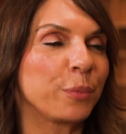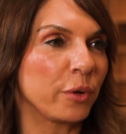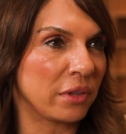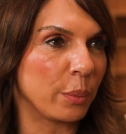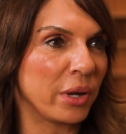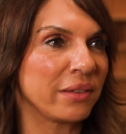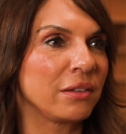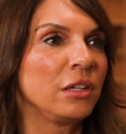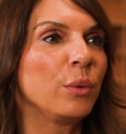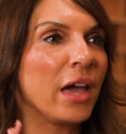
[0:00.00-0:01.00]
birthday
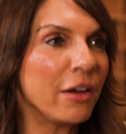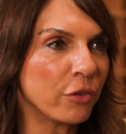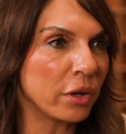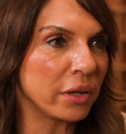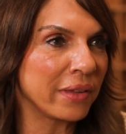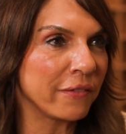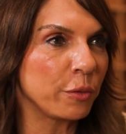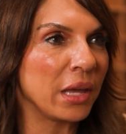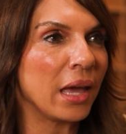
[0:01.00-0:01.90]
present you ever could have given me.